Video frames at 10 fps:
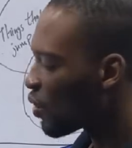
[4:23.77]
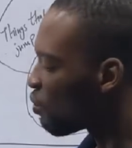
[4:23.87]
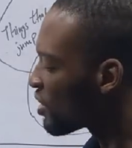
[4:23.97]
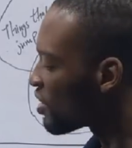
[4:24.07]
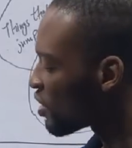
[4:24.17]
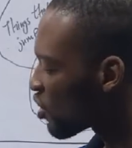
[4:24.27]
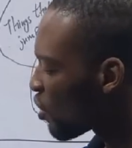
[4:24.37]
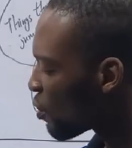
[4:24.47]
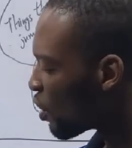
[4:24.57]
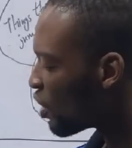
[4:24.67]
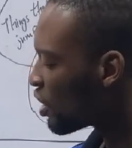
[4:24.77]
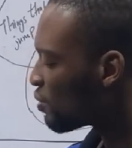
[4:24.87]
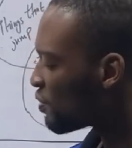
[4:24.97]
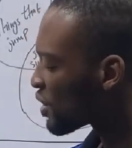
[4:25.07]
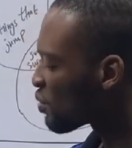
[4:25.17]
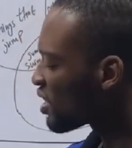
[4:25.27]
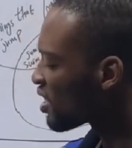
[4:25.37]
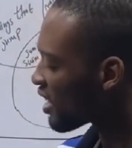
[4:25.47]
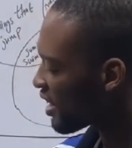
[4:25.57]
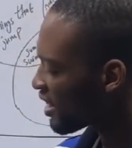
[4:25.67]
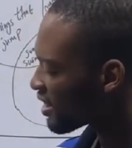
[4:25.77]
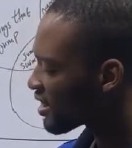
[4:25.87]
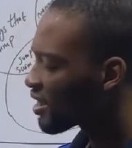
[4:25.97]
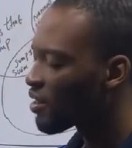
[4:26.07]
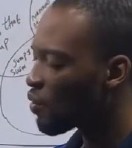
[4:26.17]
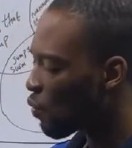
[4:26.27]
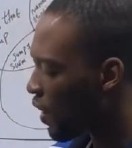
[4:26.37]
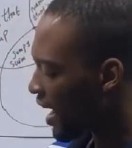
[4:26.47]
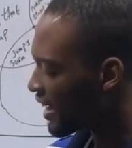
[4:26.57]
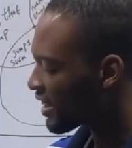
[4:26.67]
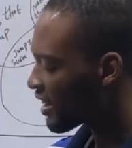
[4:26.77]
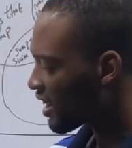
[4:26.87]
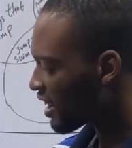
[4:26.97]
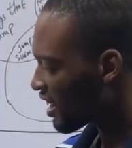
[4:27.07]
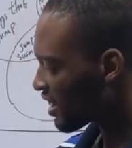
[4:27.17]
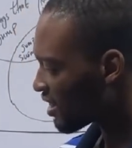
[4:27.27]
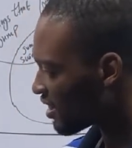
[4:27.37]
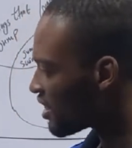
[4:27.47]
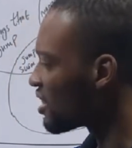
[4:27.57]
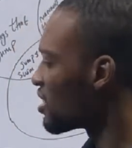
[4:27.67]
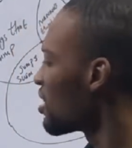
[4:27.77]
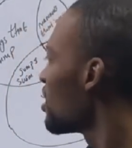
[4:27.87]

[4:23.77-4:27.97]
What is common between S, Y, and Z?